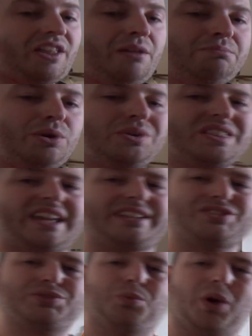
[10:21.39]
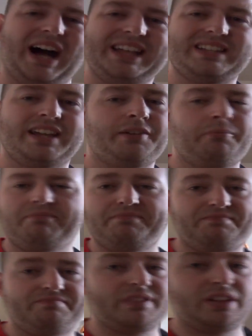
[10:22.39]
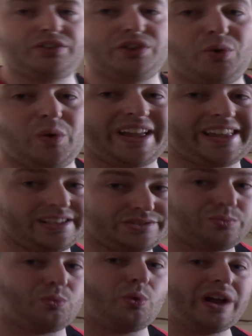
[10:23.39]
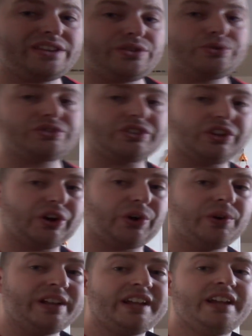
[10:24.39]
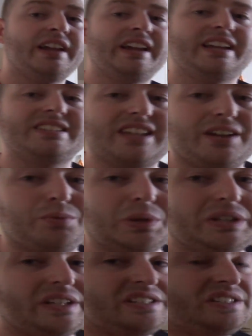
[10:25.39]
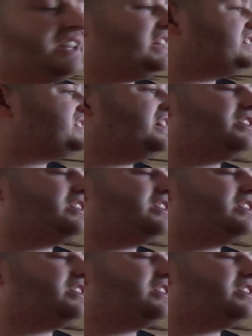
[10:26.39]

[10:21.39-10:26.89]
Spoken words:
But with like SWAT, no way. It's way too slow. It's unrealistic. It's